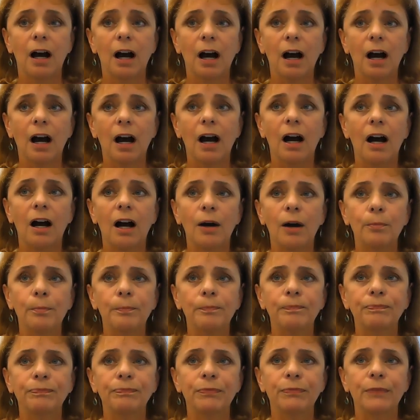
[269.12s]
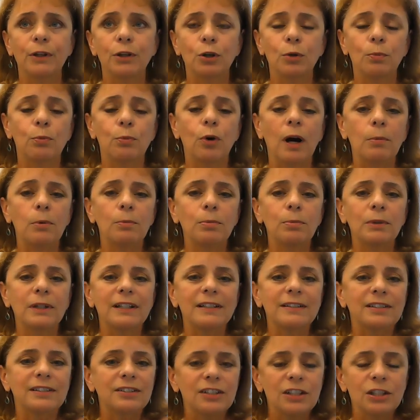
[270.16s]
Um, you're probably
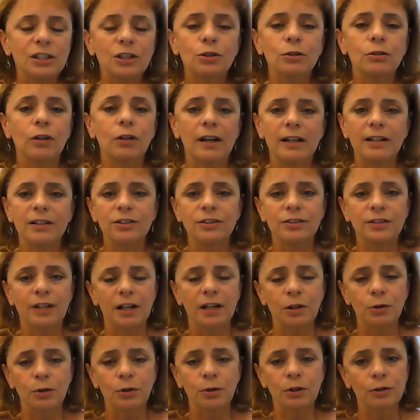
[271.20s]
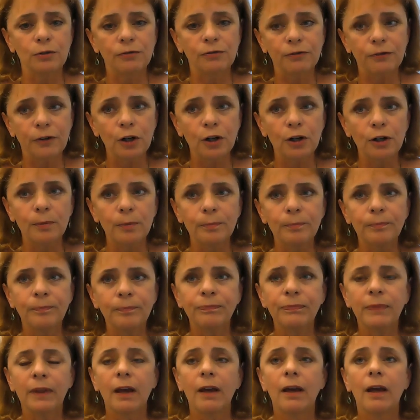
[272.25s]
a senior lighting designer in your firm.
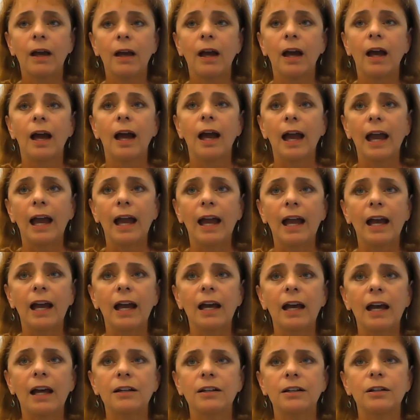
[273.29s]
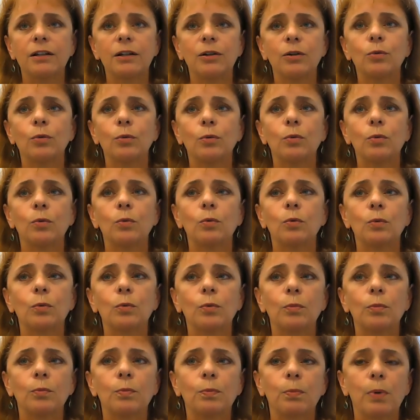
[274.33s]
And
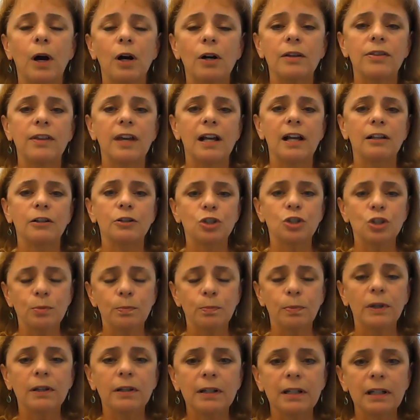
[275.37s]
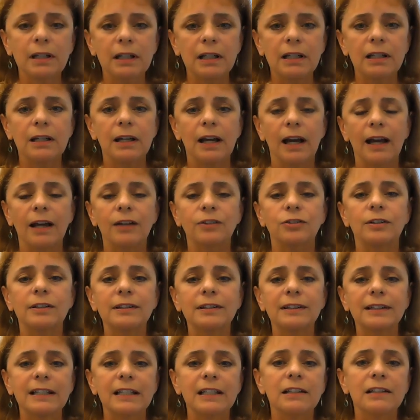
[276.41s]
part of the eligibility as a
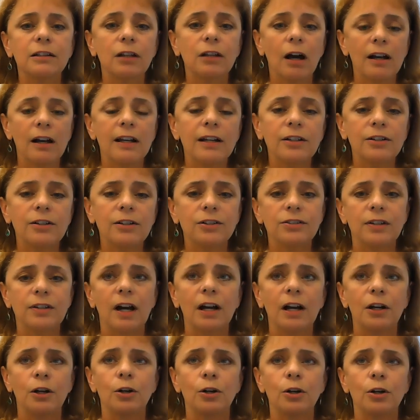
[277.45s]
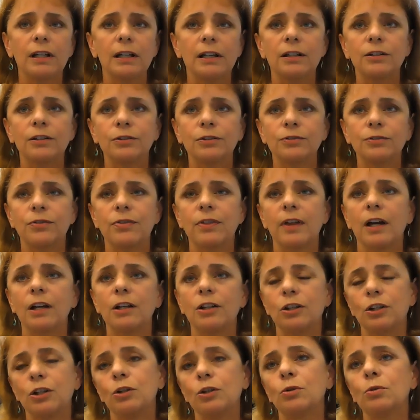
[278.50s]
lead lighting designer is
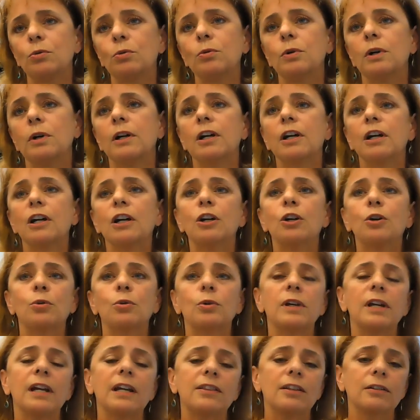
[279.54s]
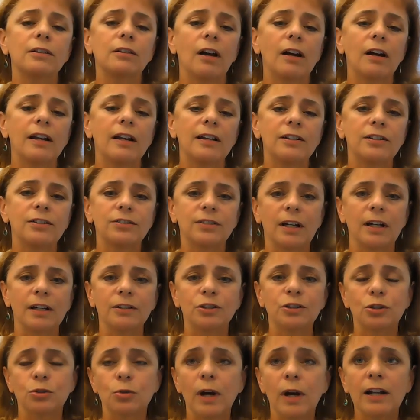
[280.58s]
that you create the lighting design
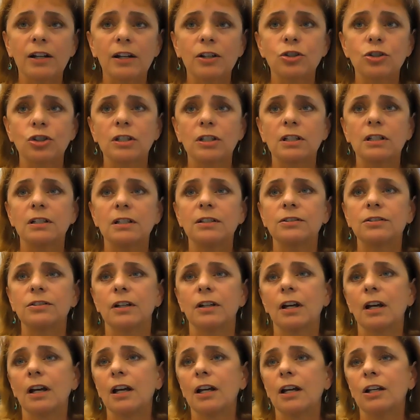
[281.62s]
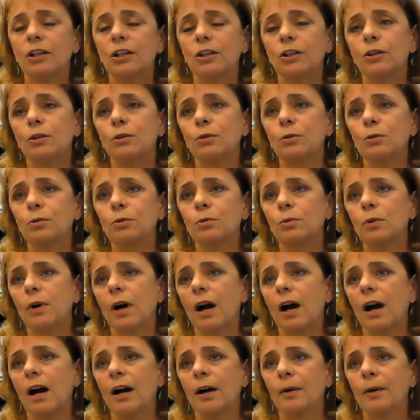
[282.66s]
strategies, you
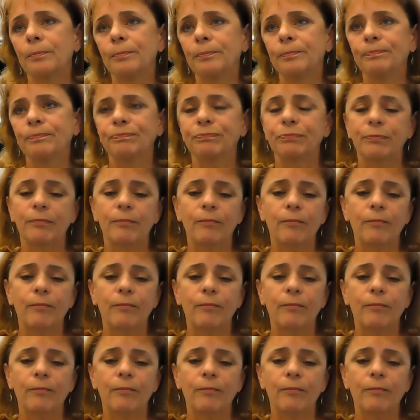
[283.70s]
um,